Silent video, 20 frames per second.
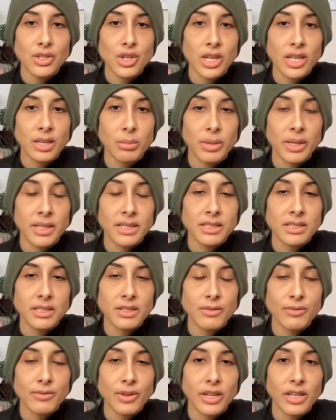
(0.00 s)
Gently bend
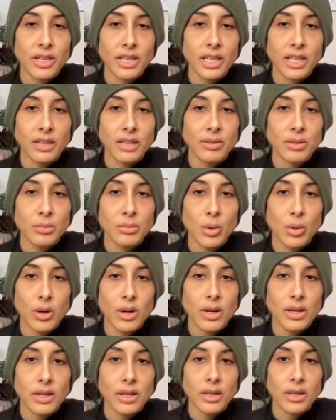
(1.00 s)
into the front knee even
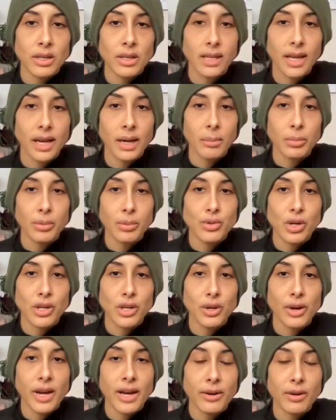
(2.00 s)
more. Yep. Draw
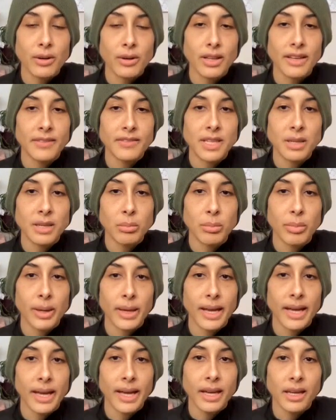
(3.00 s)
your outer left hip
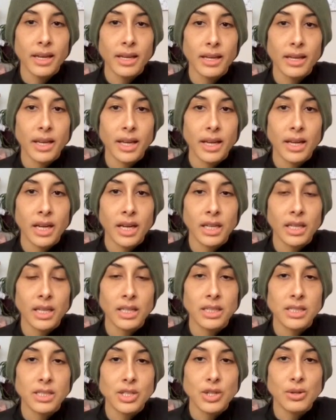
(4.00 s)
back and hug
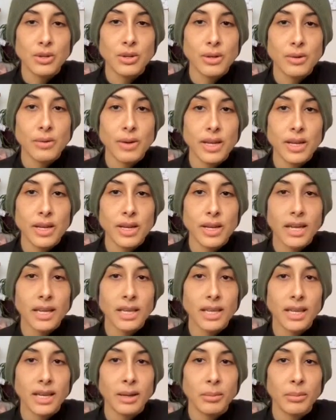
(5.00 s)
it into your inner right
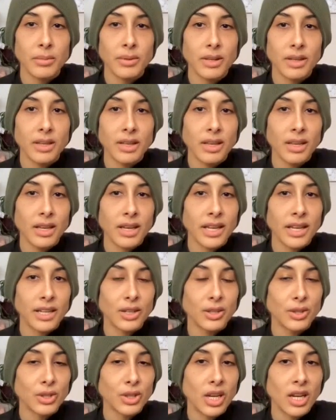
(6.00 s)
thigh. Yep. I
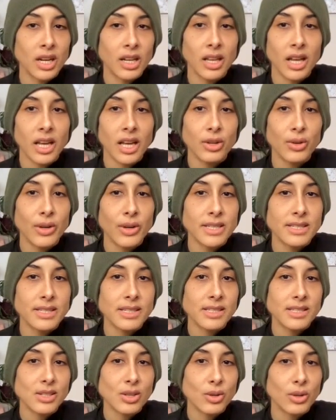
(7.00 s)
know you got a lot of
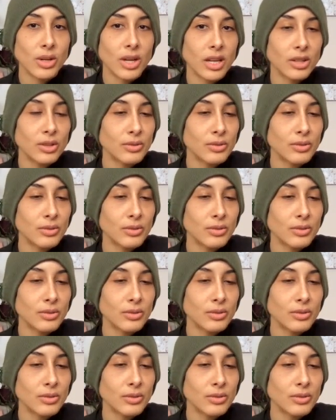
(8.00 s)
craziness going